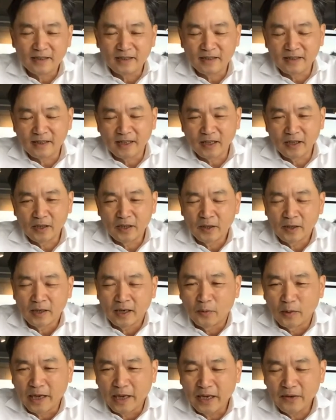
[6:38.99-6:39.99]

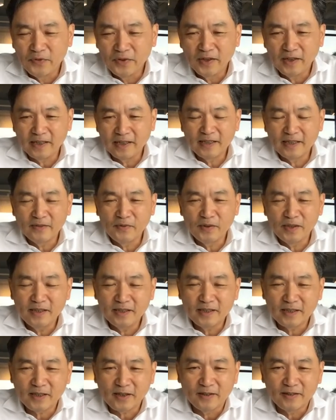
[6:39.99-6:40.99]
However, I think
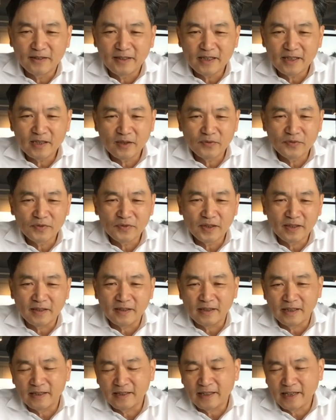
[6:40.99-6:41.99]
within the context of
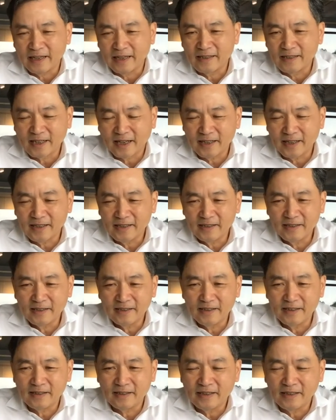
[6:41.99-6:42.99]
the
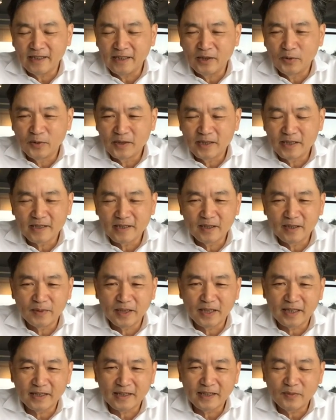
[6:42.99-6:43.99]
entire
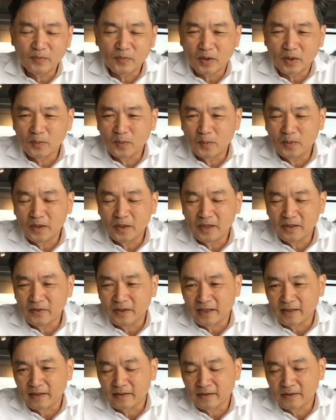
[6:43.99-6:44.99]
ecosystem, then I think probably
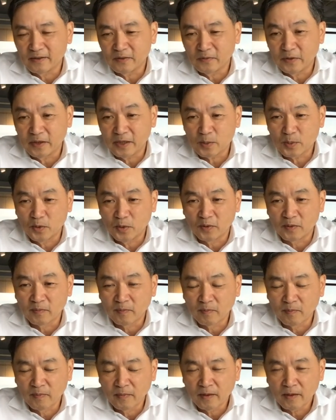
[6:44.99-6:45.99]
we are very small.